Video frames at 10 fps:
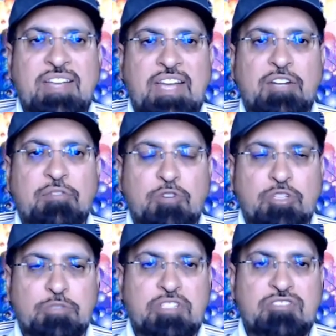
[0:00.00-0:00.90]
and of
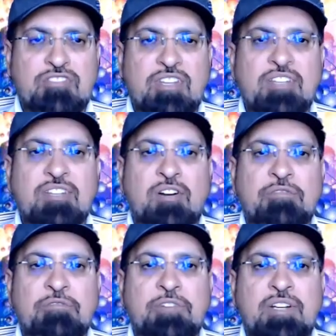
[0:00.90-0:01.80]
course pitching
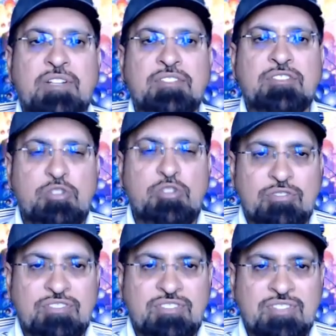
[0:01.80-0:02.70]
of
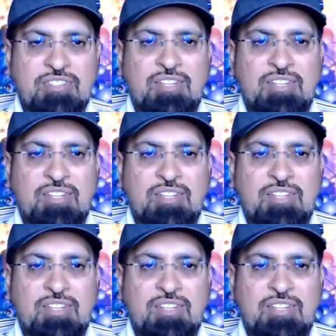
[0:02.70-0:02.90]
solutions